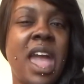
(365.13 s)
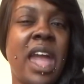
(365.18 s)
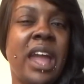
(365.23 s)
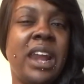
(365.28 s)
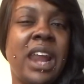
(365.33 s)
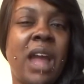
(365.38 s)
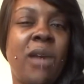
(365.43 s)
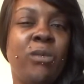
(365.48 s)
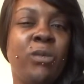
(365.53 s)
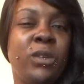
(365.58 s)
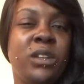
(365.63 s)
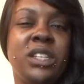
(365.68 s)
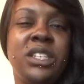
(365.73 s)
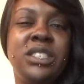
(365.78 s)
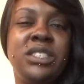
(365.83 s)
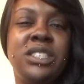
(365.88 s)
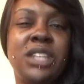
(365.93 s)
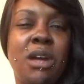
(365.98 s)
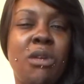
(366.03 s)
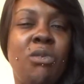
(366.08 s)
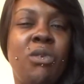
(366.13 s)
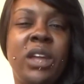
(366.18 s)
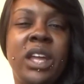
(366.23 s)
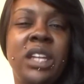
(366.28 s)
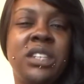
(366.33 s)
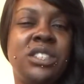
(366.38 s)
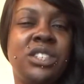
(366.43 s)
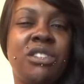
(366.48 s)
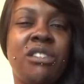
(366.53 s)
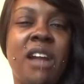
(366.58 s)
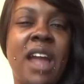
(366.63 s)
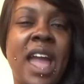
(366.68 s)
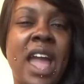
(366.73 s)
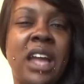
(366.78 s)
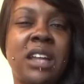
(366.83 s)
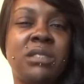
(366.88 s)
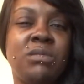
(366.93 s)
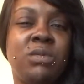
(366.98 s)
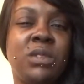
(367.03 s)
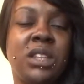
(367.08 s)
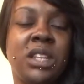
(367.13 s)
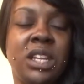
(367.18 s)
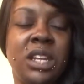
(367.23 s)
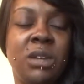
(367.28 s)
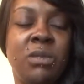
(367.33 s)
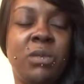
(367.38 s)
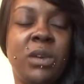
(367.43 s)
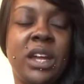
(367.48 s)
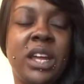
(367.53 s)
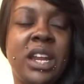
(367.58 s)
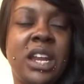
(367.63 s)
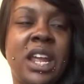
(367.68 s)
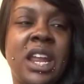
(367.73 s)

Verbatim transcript: and I really don't interact with anyone